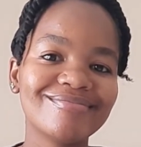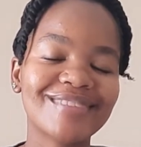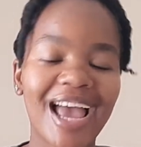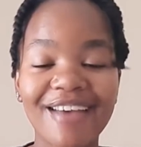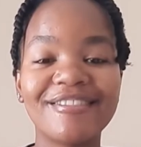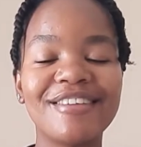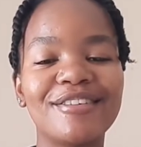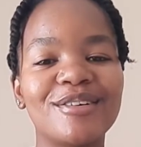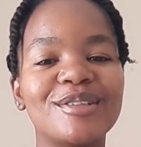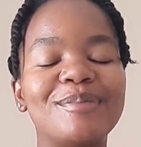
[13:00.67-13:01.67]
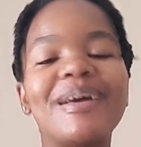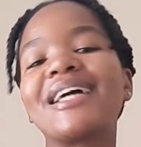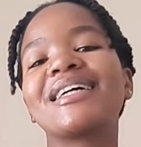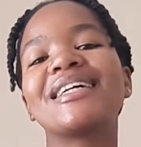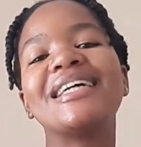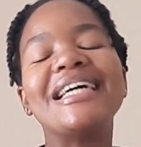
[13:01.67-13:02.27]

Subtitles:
I've never looked back.